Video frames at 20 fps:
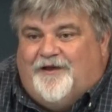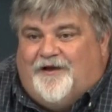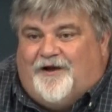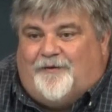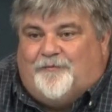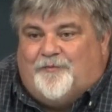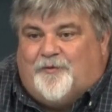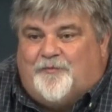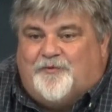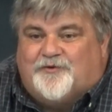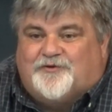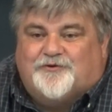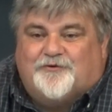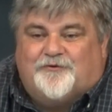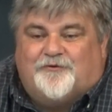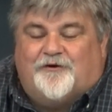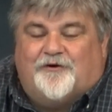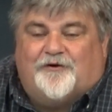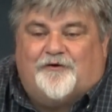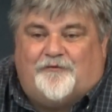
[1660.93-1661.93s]
I'm a
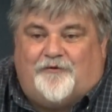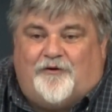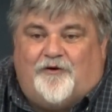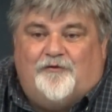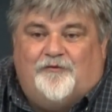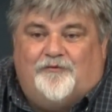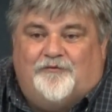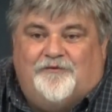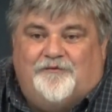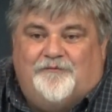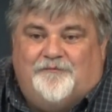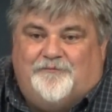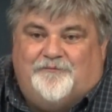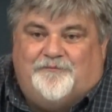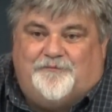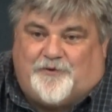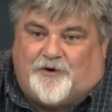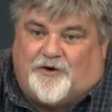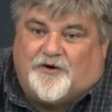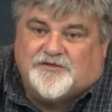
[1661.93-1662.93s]
mature, grown
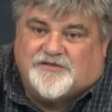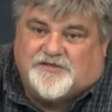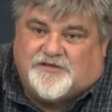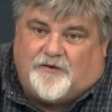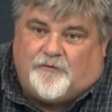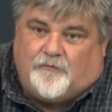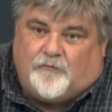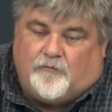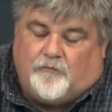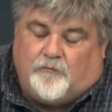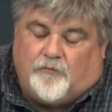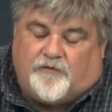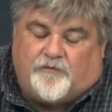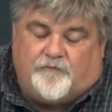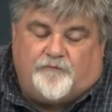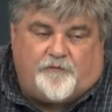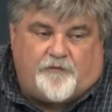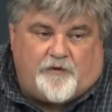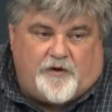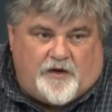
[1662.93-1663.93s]
person
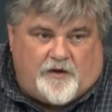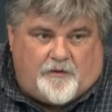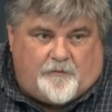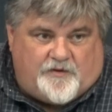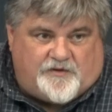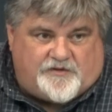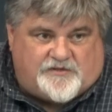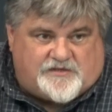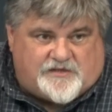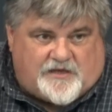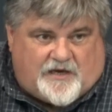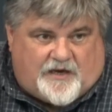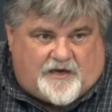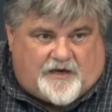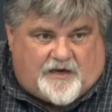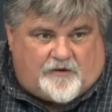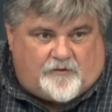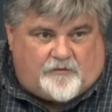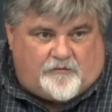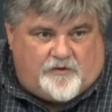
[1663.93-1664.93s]
with freedom inside.
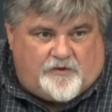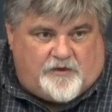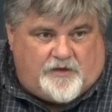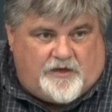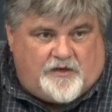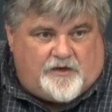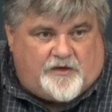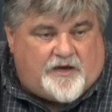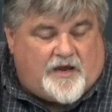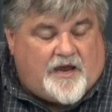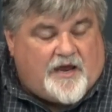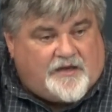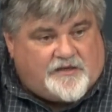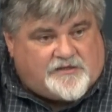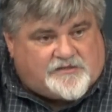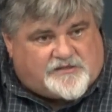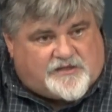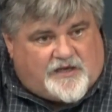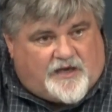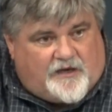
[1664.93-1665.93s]
I don't need a nanny
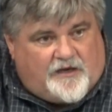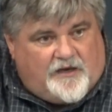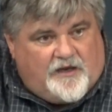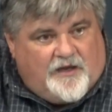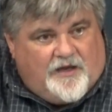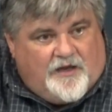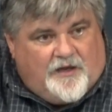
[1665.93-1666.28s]
state.